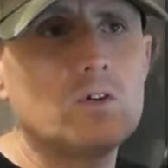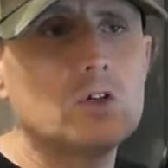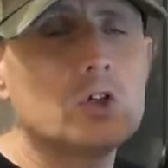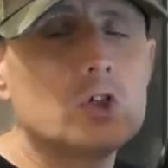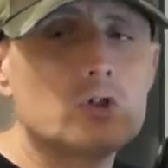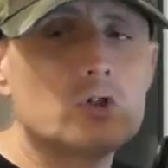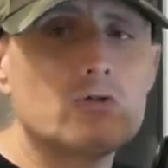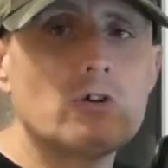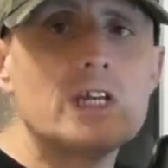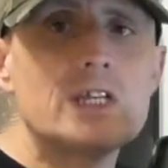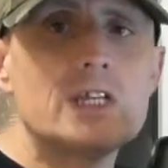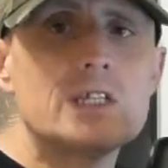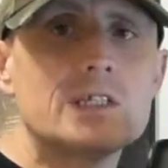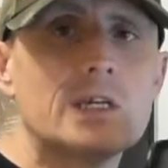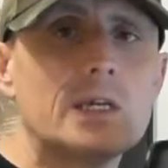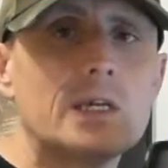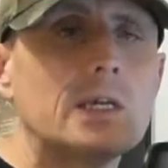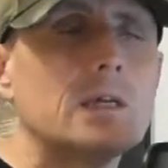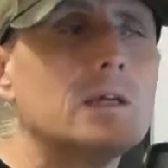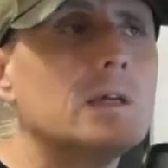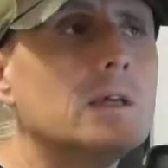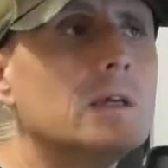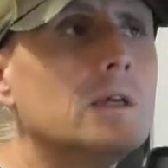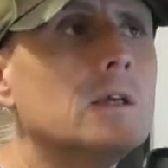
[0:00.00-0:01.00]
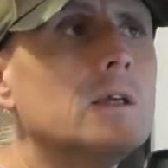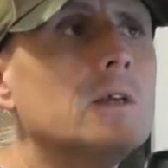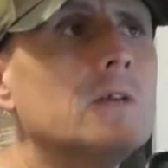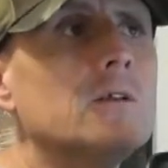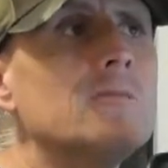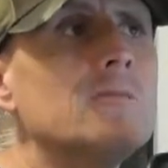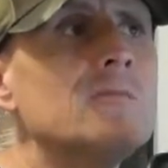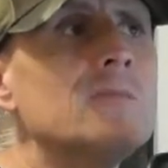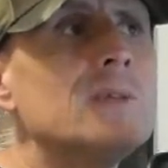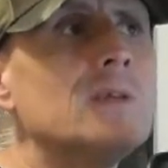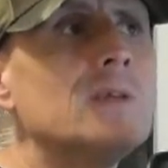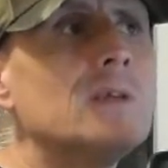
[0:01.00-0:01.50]
frustrating
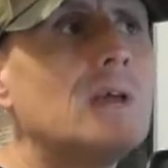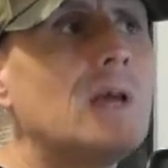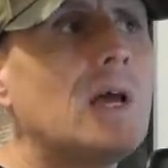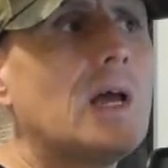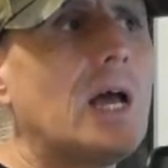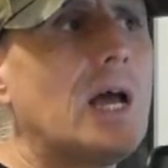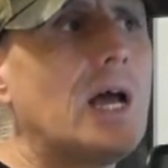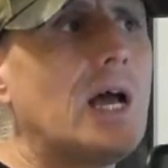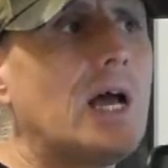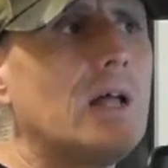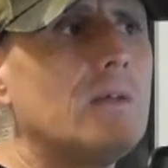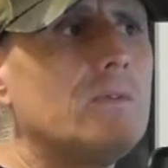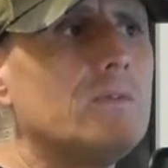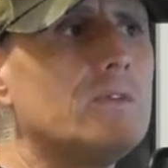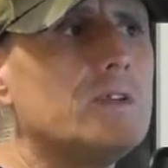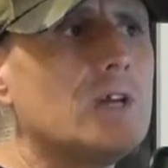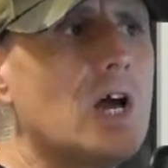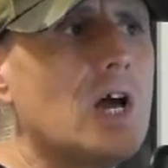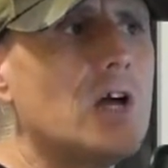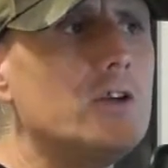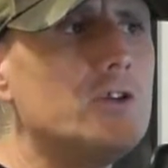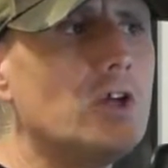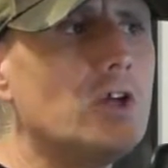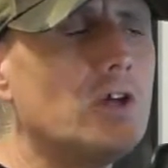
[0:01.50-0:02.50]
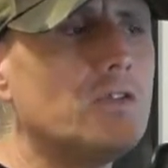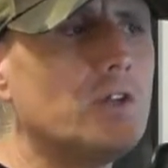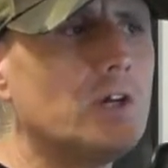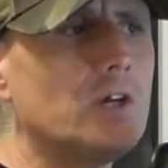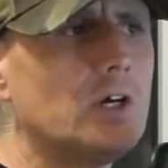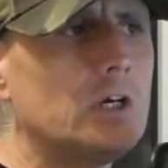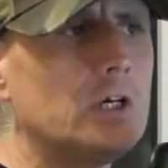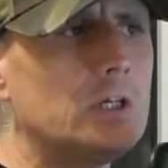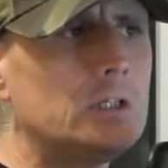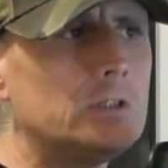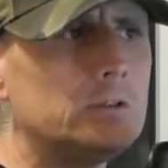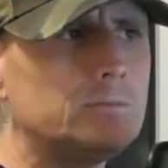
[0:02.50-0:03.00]
and
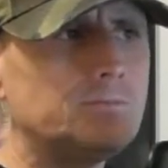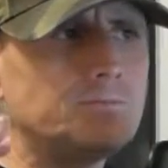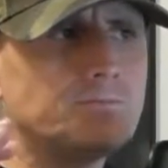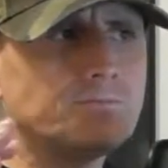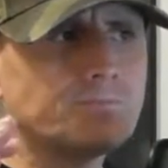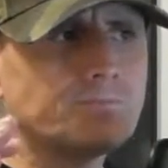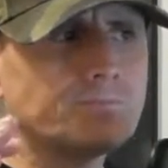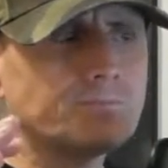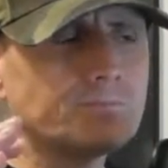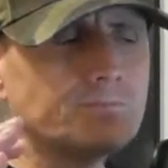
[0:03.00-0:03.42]
another